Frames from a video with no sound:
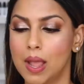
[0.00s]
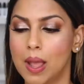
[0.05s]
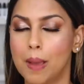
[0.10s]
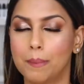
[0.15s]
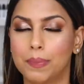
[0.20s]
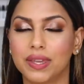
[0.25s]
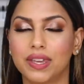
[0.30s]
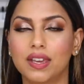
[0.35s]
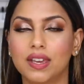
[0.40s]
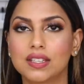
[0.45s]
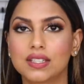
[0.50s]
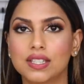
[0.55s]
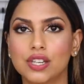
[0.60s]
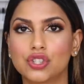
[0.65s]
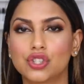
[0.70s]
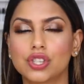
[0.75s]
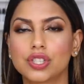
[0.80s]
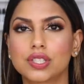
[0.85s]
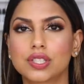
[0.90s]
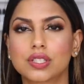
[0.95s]
because it
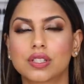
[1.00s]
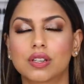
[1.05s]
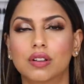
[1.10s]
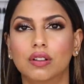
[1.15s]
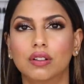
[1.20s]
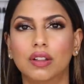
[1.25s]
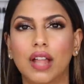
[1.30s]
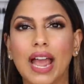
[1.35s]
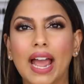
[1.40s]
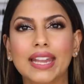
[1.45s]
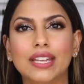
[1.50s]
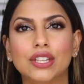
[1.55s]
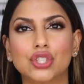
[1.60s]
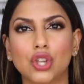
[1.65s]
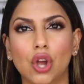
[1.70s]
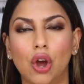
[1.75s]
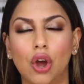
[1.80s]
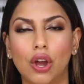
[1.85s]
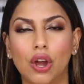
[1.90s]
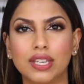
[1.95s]
just glides
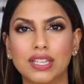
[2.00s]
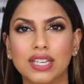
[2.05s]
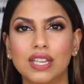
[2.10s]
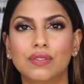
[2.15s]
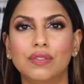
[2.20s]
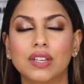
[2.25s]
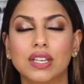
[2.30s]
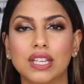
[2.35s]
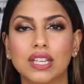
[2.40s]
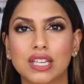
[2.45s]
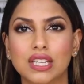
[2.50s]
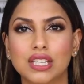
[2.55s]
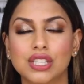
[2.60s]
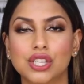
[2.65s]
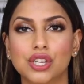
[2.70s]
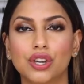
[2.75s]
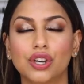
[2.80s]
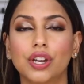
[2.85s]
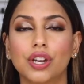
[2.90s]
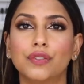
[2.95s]
on even
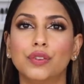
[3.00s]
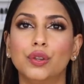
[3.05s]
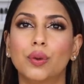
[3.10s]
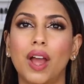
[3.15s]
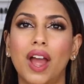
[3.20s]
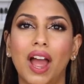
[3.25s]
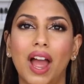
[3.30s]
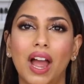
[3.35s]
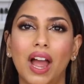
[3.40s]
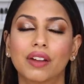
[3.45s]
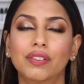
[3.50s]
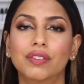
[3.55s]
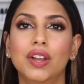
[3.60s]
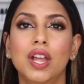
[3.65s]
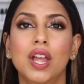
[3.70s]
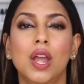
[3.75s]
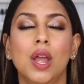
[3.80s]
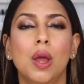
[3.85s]
easier if you have